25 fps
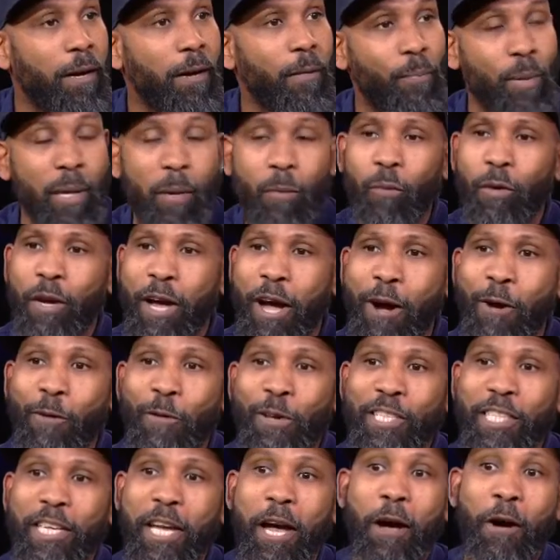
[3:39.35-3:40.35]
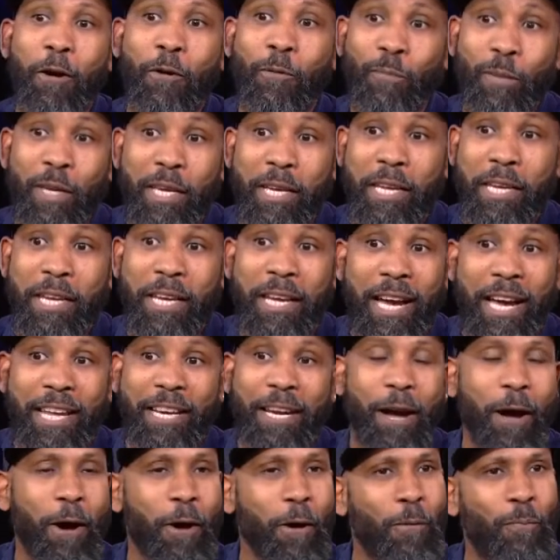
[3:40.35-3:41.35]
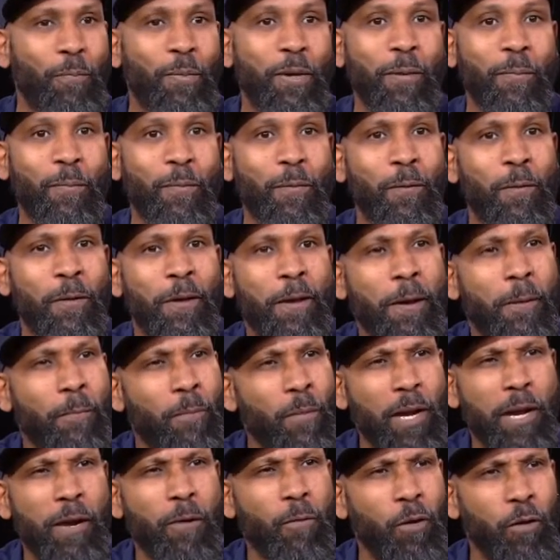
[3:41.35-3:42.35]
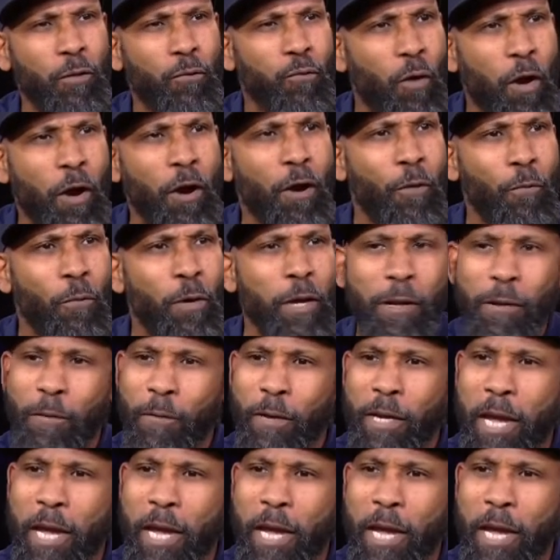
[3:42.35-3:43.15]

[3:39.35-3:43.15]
People always call me, out of all people, man, what's wrong with him?